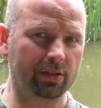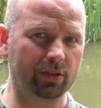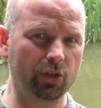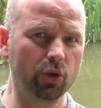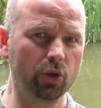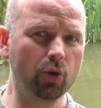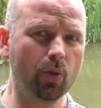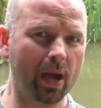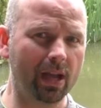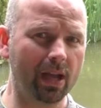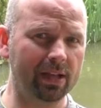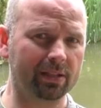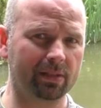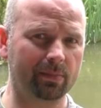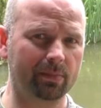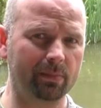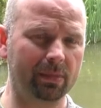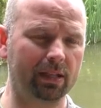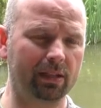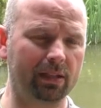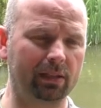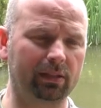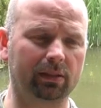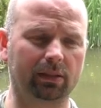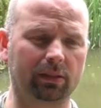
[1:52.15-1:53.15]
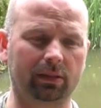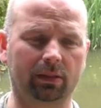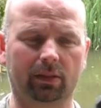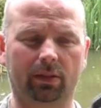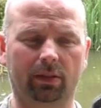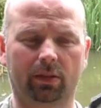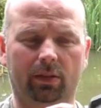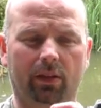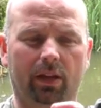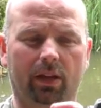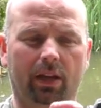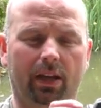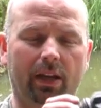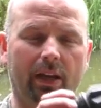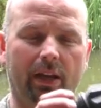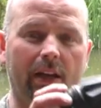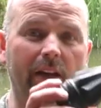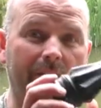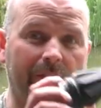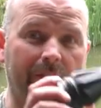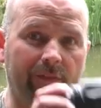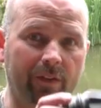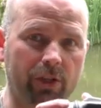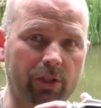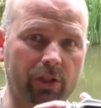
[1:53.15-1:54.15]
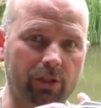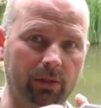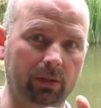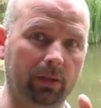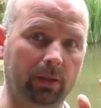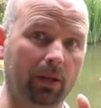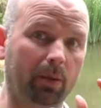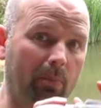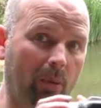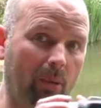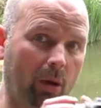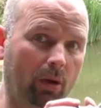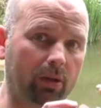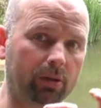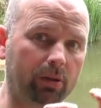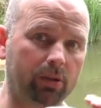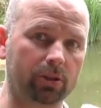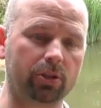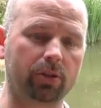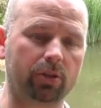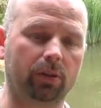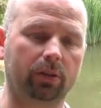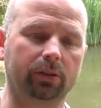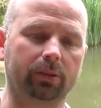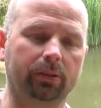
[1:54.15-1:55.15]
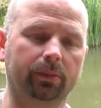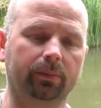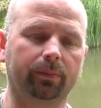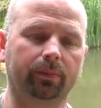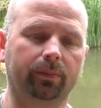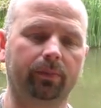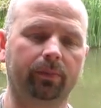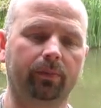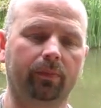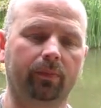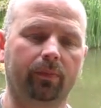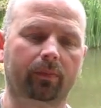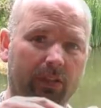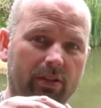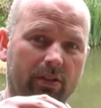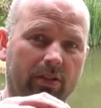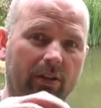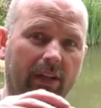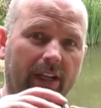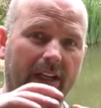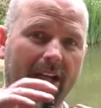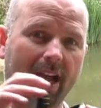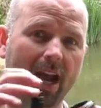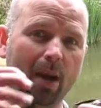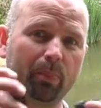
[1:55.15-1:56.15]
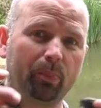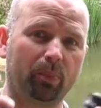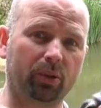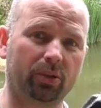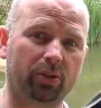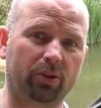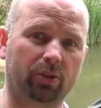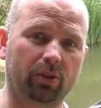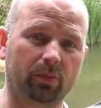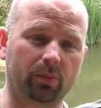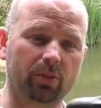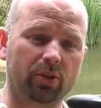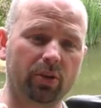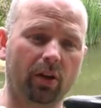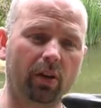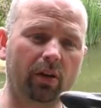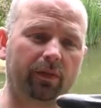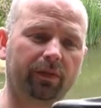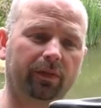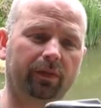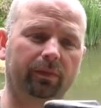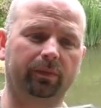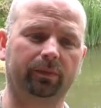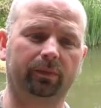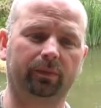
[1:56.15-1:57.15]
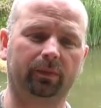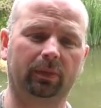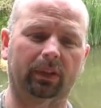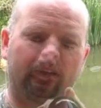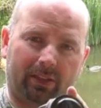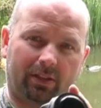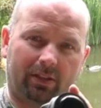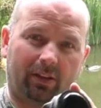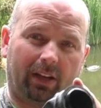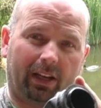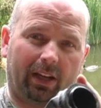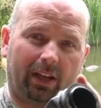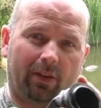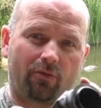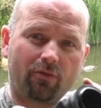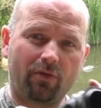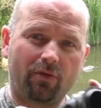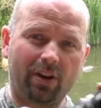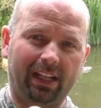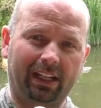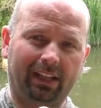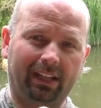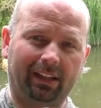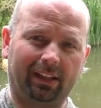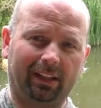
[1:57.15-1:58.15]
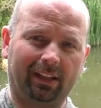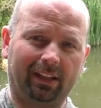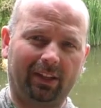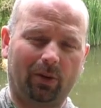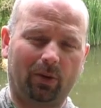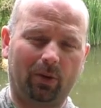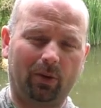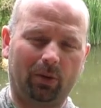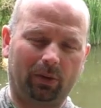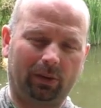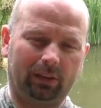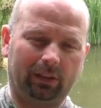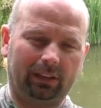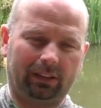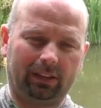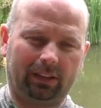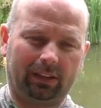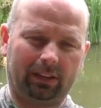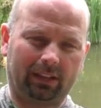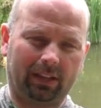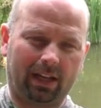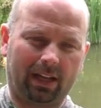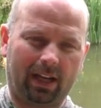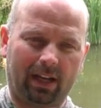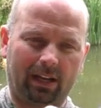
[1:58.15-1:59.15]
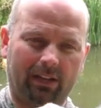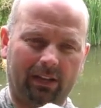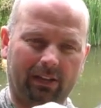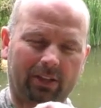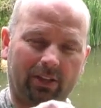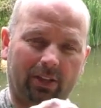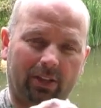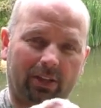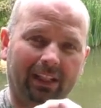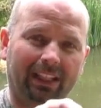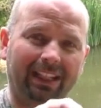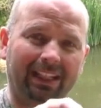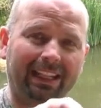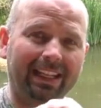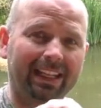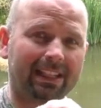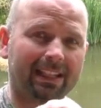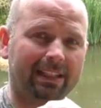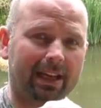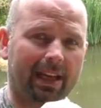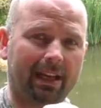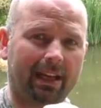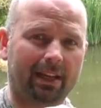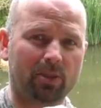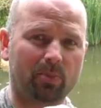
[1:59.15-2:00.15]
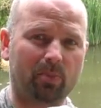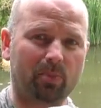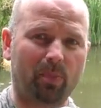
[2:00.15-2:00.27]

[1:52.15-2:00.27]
US-made official pocket shot. It's got a cap which comes off, it's got like a ring that you hold, and it's got a latex